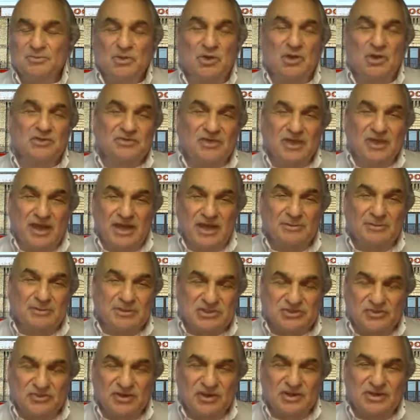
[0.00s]

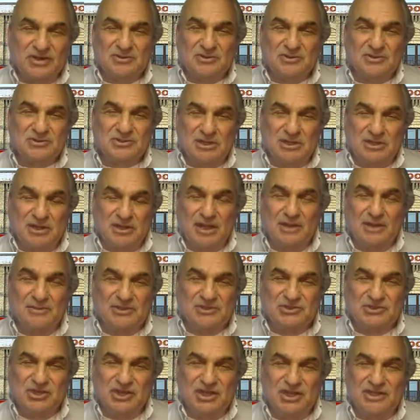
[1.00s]
autonomous vehicles, climate
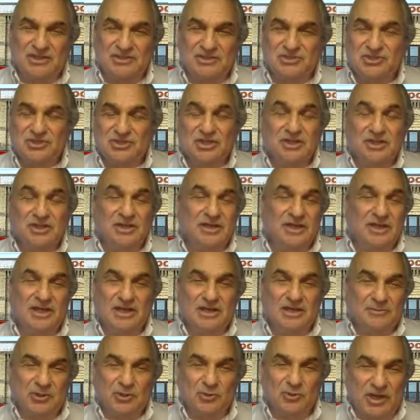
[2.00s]
change, and
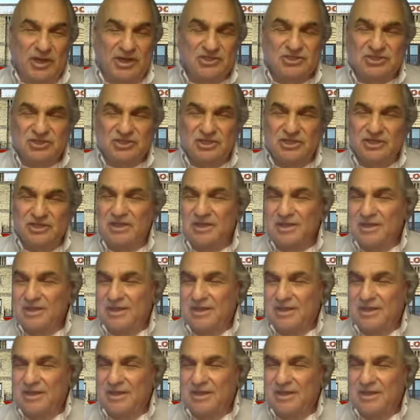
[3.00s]
immigration.